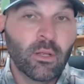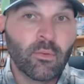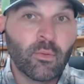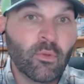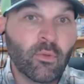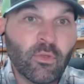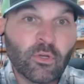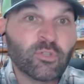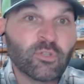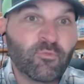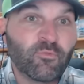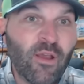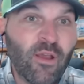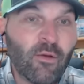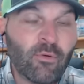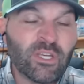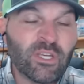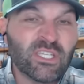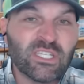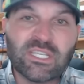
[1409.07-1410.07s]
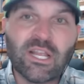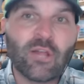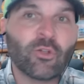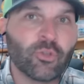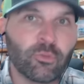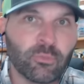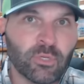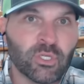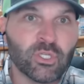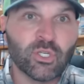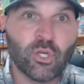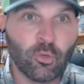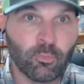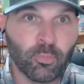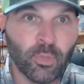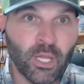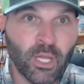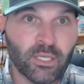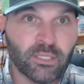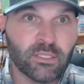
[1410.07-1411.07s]
There's very seldom a
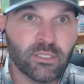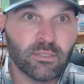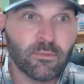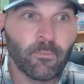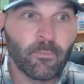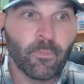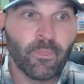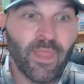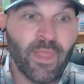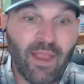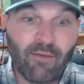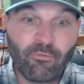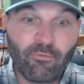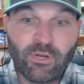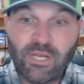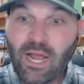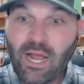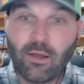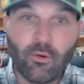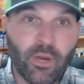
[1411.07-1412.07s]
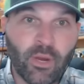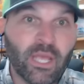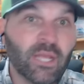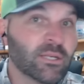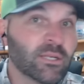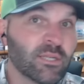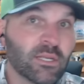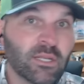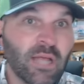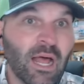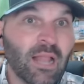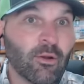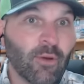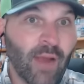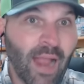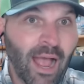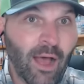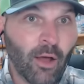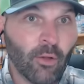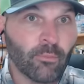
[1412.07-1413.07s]
surplus. Every dollar in is a
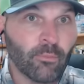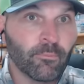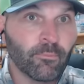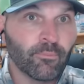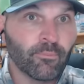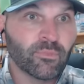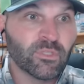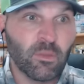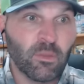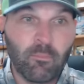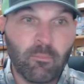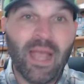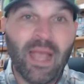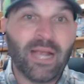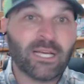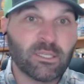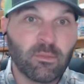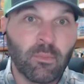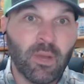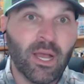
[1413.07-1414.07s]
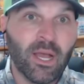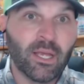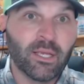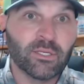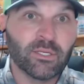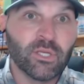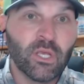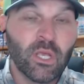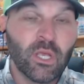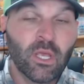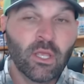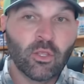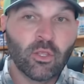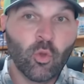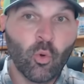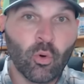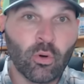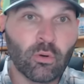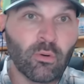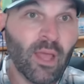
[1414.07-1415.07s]
dollar out to maximize
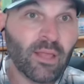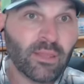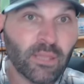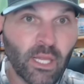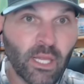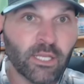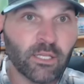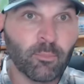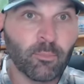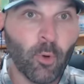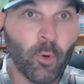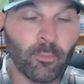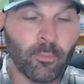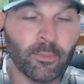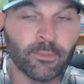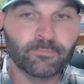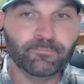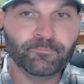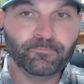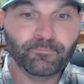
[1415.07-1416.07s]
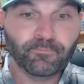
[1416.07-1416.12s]
your athletic department.